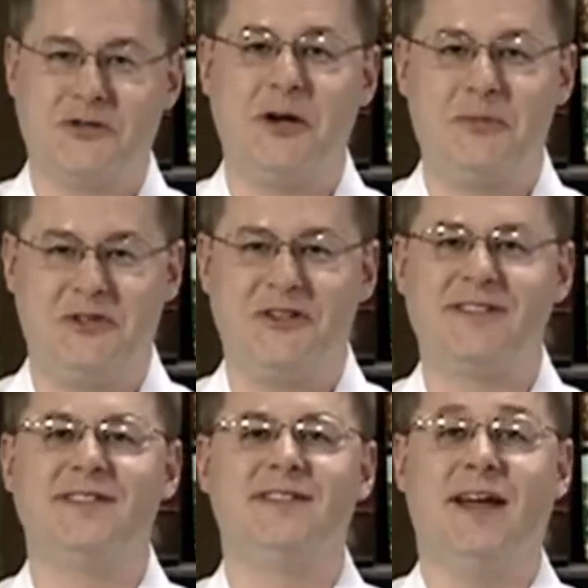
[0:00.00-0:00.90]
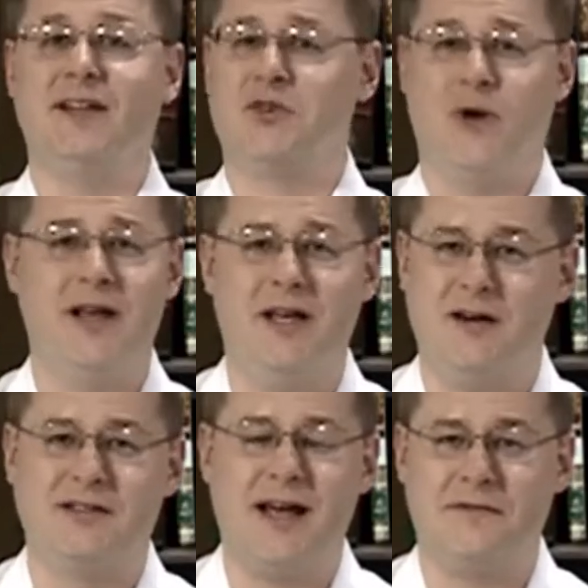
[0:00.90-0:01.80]
scriptures and saying 20
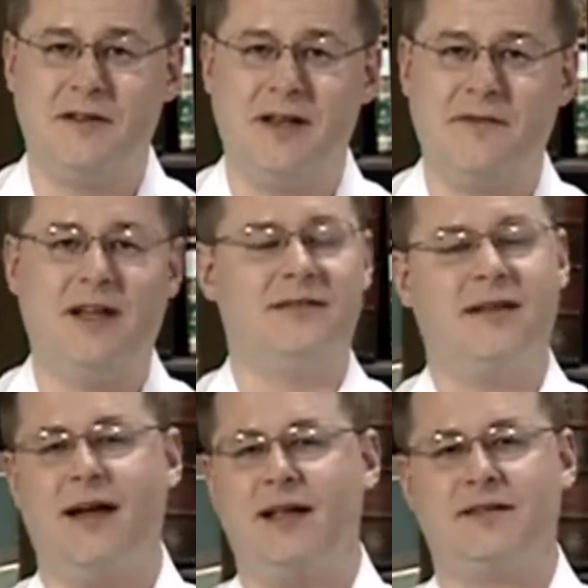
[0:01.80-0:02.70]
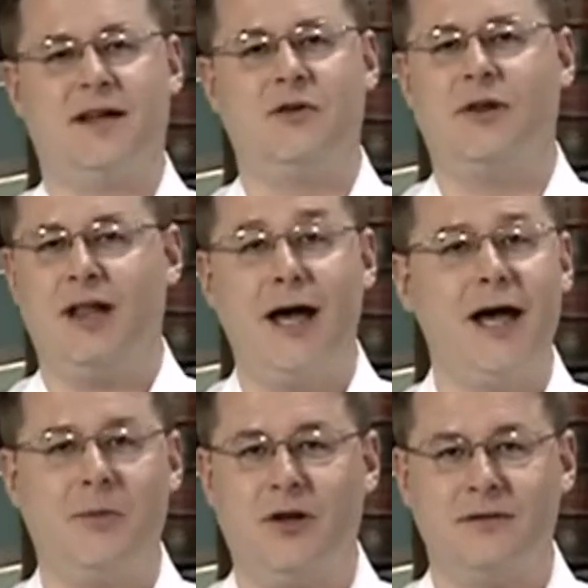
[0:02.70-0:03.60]
years after the events, that's
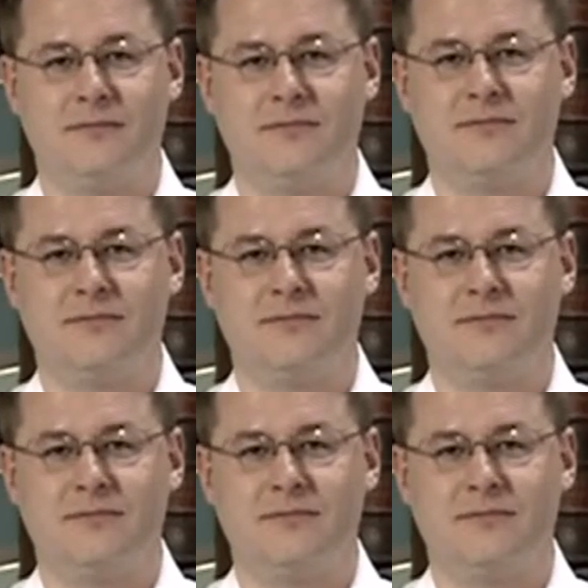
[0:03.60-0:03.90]
unreliable.